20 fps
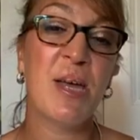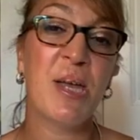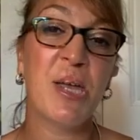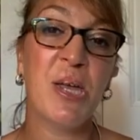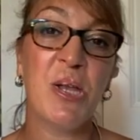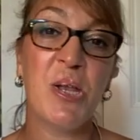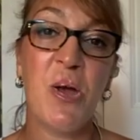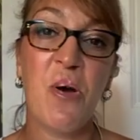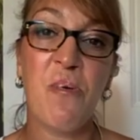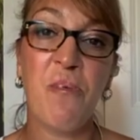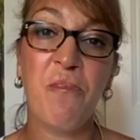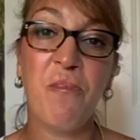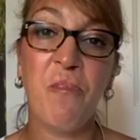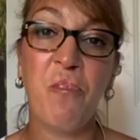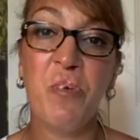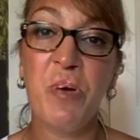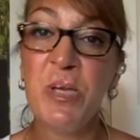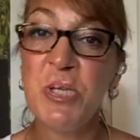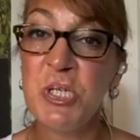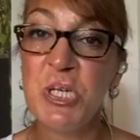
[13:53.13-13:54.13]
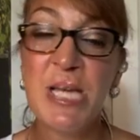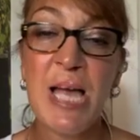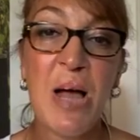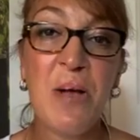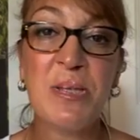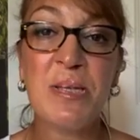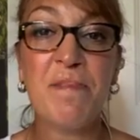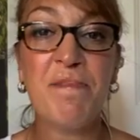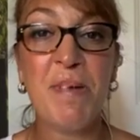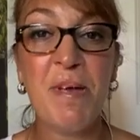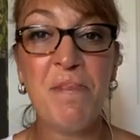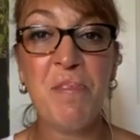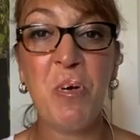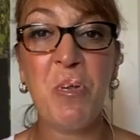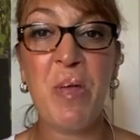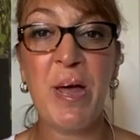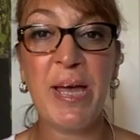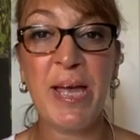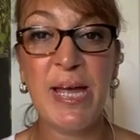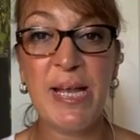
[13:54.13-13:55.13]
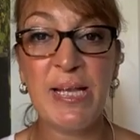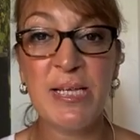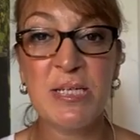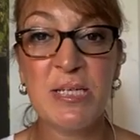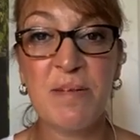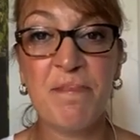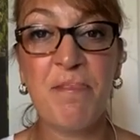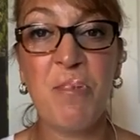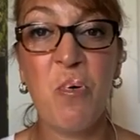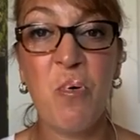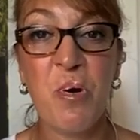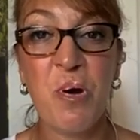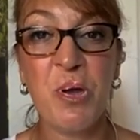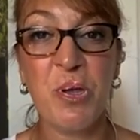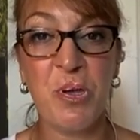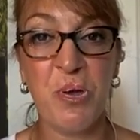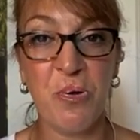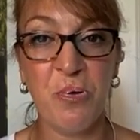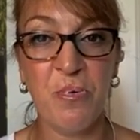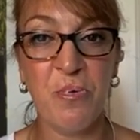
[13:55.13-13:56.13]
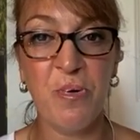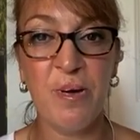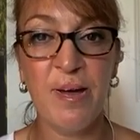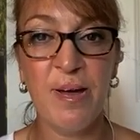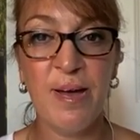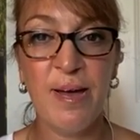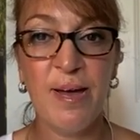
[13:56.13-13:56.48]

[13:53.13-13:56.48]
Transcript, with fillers: you know reaching out to people that can support you